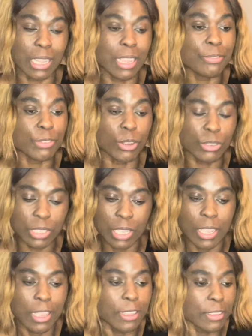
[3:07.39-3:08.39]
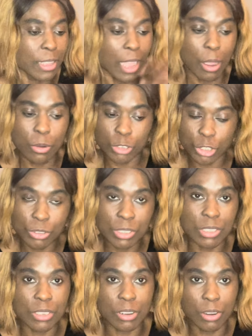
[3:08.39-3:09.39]
If not, I will
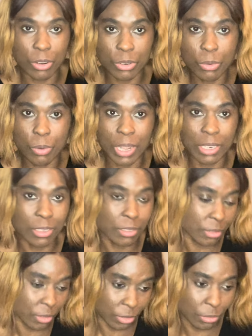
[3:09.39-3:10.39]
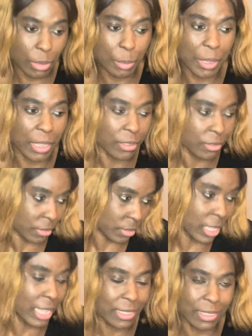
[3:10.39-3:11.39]
shoot the other one maybe
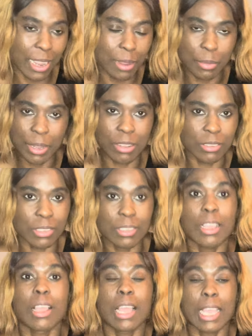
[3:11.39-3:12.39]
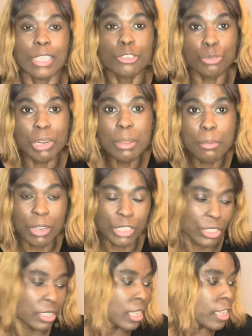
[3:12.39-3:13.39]
next time because it's really
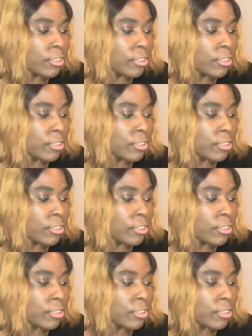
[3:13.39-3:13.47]
much.